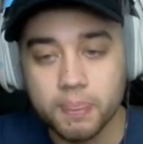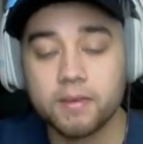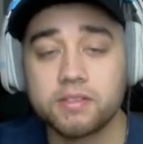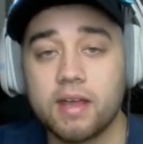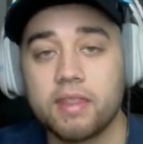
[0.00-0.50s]

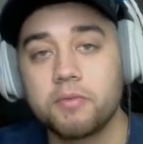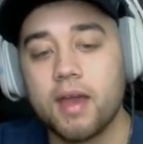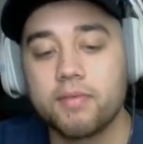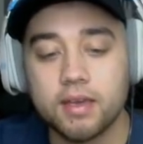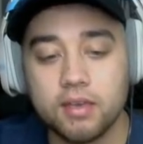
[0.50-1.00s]
So now that we
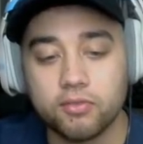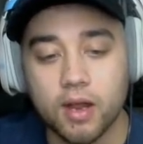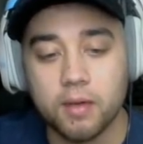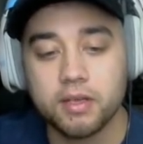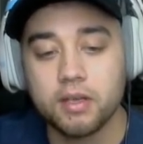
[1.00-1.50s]
have that
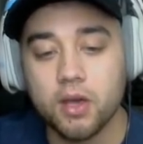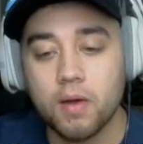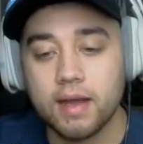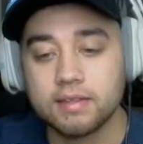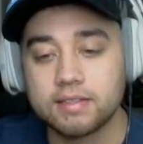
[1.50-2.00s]
keyframe, we can go
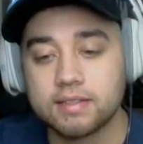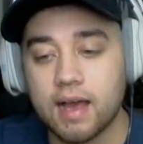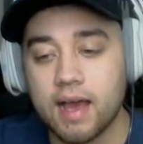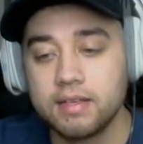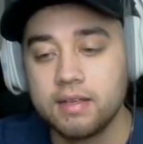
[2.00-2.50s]
ahead and
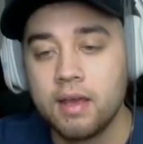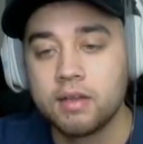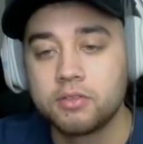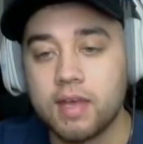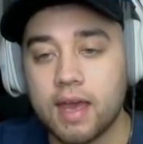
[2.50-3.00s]
slide
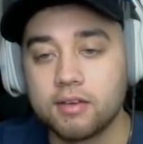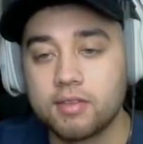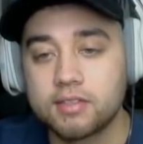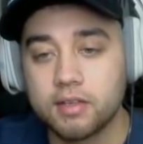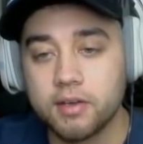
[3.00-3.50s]
to the end of
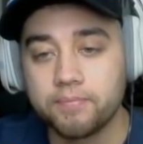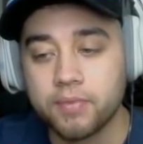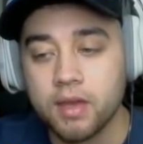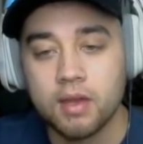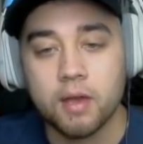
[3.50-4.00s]
this clip,